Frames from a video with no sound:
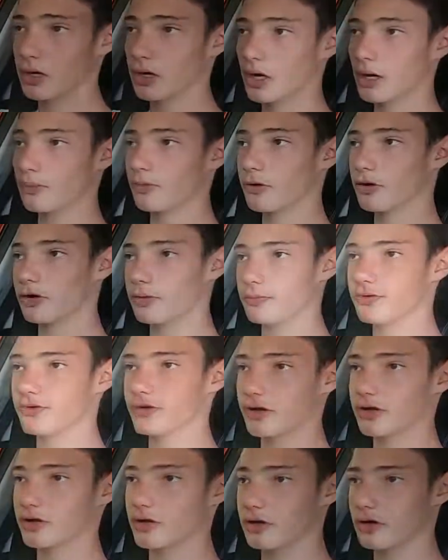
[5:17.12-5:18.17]
I'm not a
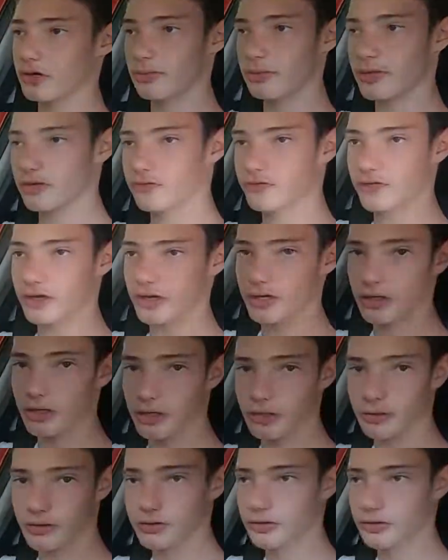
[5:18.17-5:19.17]
particularly big figure.